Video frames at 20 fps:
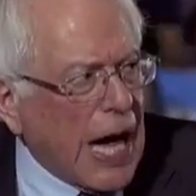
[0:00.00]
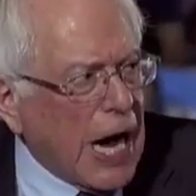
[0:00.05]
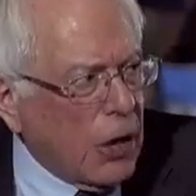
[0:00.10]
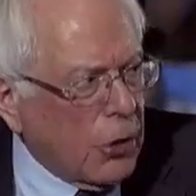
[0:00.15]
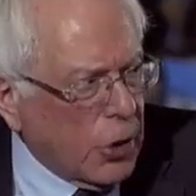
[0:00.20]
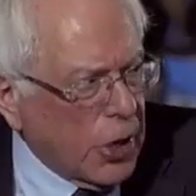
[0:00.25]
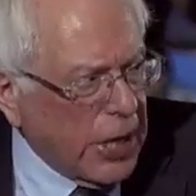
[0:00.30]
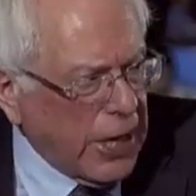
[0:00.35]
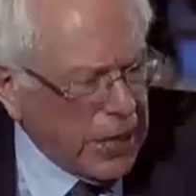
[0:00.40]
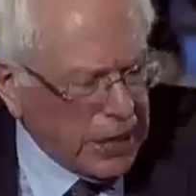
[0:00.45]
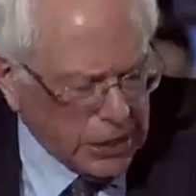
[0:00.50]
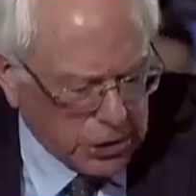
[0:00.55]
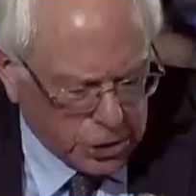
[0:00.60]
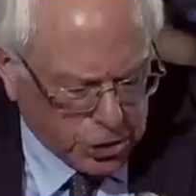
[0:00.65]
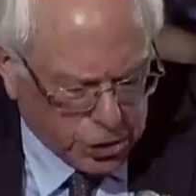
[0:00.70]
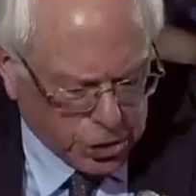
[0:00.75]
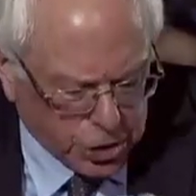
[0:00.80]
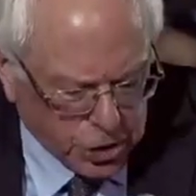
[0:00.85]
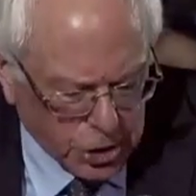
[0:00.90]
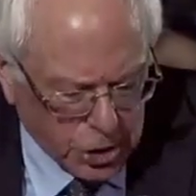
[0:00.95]
our age
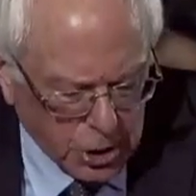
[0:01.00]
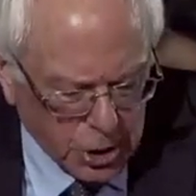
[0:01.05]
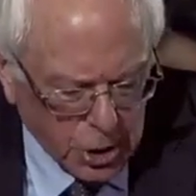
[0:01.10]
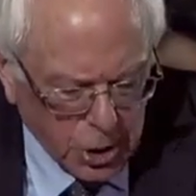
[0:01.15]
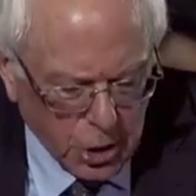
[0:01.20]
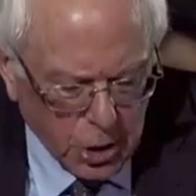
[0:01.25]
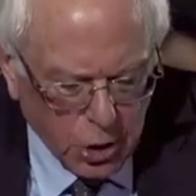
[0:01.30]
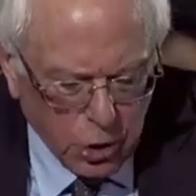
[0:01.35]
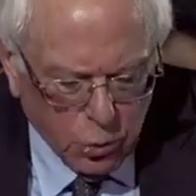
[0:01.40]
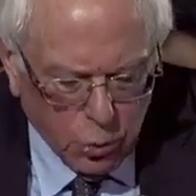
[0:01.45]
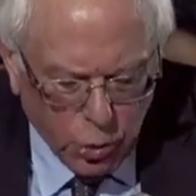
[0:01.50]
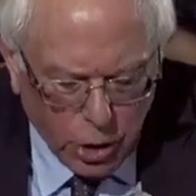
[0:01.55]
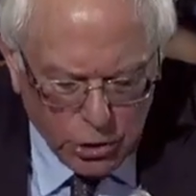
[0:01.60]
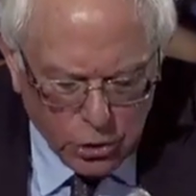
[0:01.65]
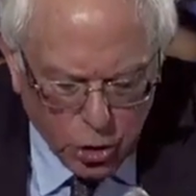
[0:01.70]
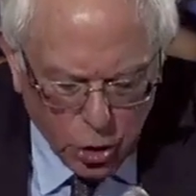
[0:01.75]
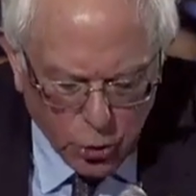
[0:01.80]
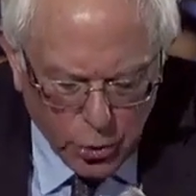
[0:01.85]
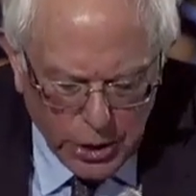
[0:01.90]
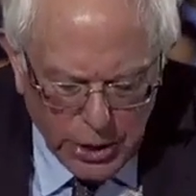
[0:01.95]
were
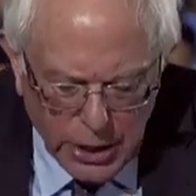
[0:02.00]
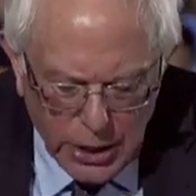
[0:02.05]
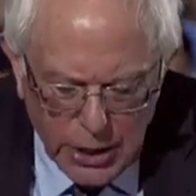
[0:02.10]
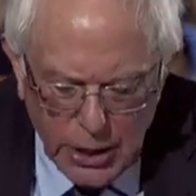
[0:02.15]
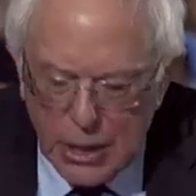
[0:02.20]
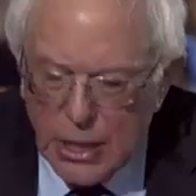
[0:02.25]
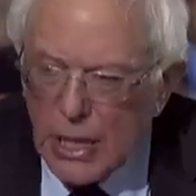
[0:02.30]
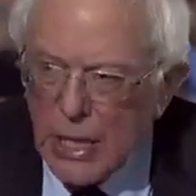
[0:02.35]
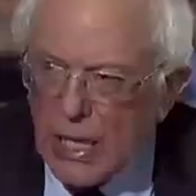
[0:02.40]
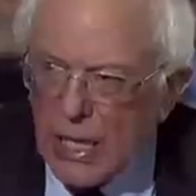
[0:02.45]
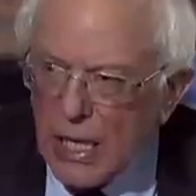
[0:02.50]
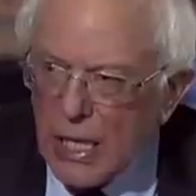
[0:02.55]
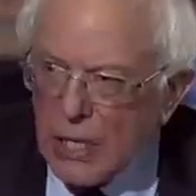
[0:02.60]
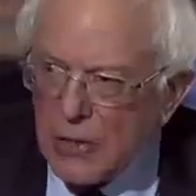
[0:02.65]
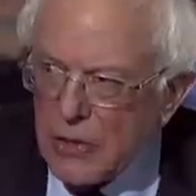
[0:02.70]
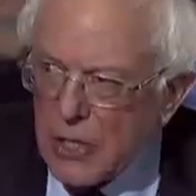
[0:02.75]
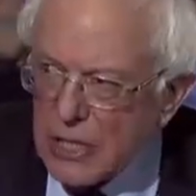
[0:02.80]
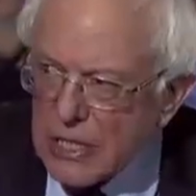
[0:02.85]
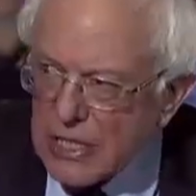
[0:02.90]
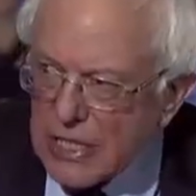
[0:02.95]
doing
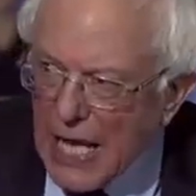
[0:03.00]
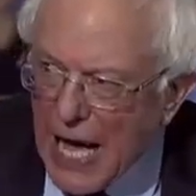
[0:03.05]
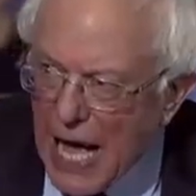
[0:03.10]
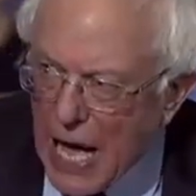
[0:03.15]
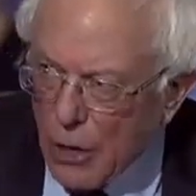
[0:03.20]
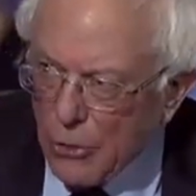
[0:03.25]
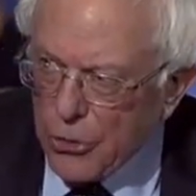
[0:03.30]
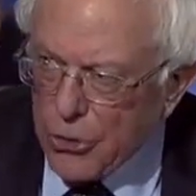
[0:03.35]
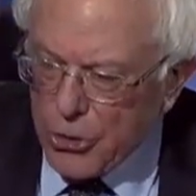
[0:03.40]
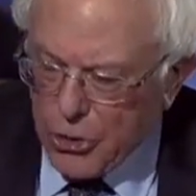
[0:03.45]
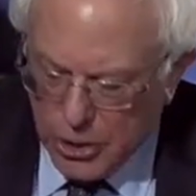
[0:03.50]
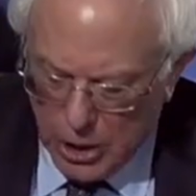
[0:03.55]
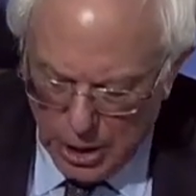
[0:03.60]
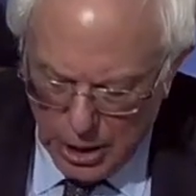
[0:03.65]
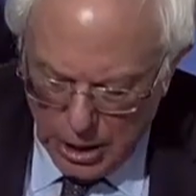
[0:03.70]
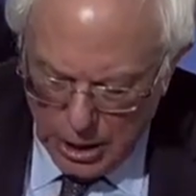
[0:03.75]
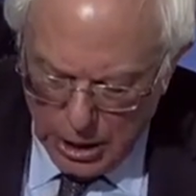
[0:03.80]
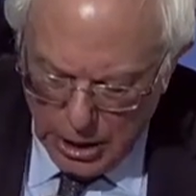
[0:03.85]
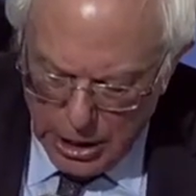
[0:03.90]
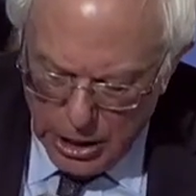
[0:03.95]
in the South
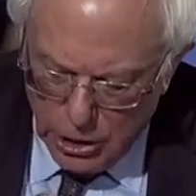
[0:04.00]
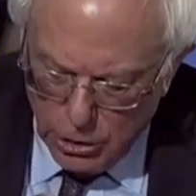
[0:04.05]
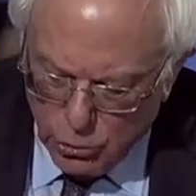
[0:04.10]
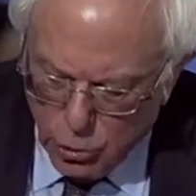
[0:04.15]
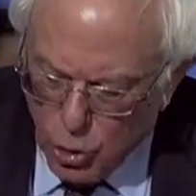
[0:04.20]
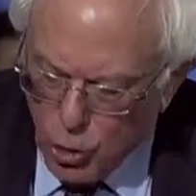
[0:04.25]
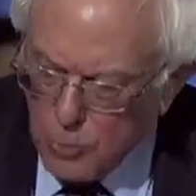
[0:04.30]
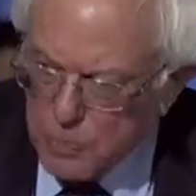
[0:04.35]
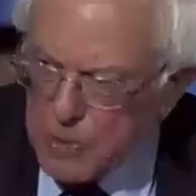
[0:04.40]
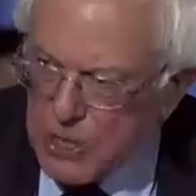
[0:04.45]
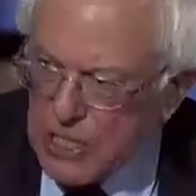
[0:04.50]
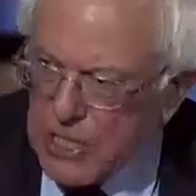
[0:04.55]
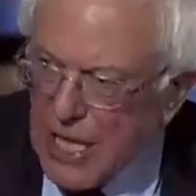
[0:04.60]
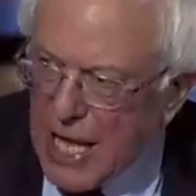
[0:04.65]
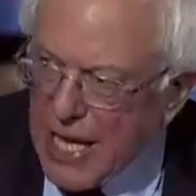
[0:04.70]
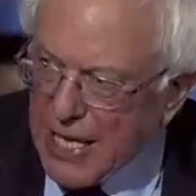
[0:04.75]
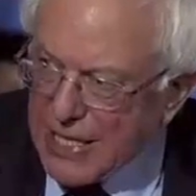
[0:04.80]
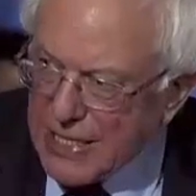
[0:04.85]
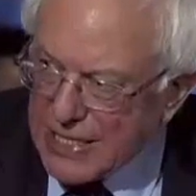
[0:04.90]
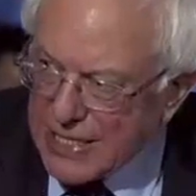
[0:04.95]
in groups
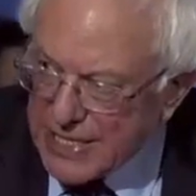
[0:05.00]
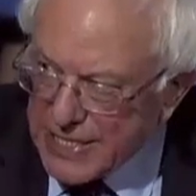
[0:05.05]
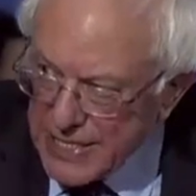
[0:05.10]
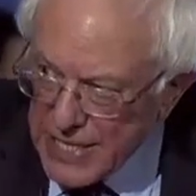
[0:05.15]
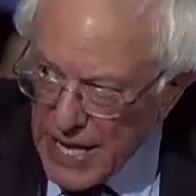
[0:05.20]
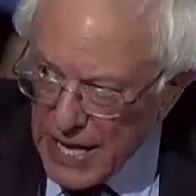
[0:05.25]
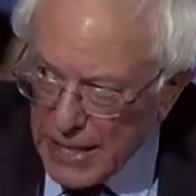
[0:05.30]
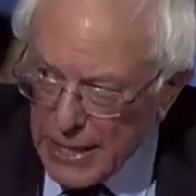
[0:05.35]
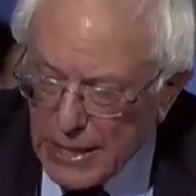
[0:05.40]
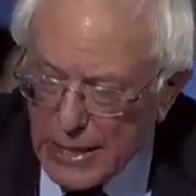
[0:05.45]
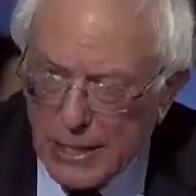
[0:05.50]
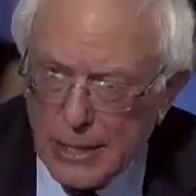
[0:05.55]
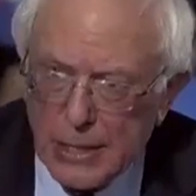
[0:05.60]
like SNCC,